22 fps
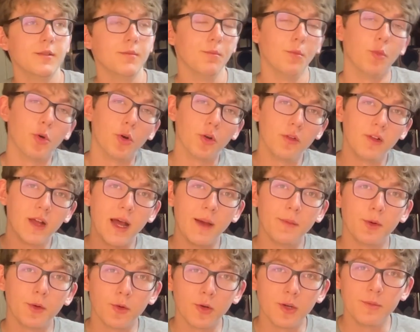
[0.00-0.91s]
More
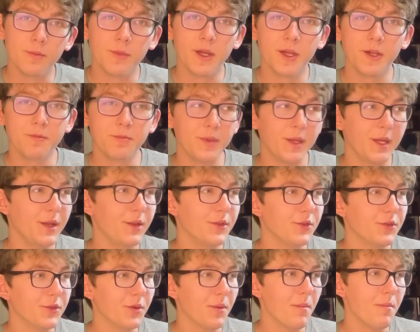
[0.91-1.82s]
lab equipment
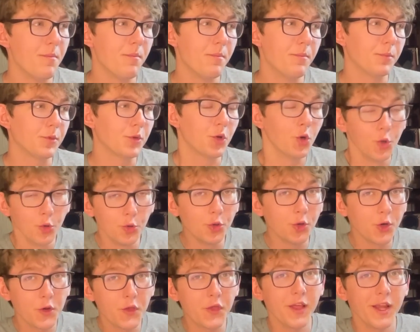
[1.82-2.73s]
means
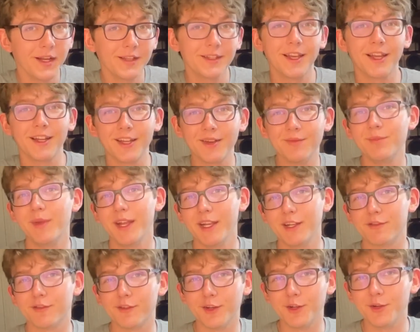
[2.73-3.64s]
cooler things I can
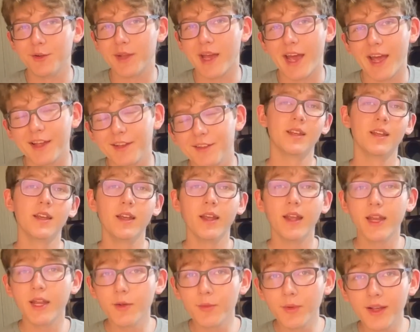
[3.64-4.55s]
make for you guys.
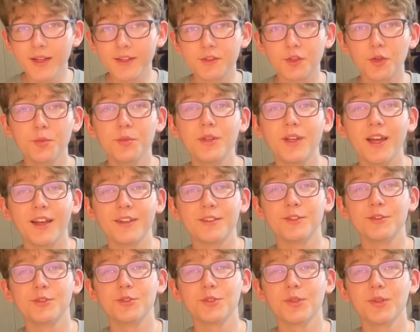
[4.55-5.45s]
Anyways, hope you
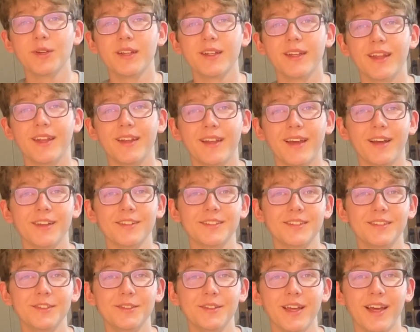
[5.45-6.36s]
guys enjoyed, and I'll
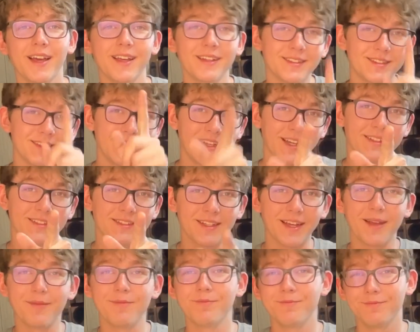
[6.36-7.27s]
see you guys next
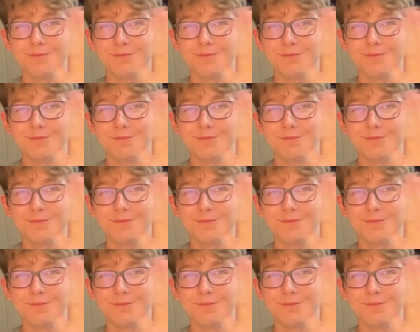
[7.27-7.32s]
time.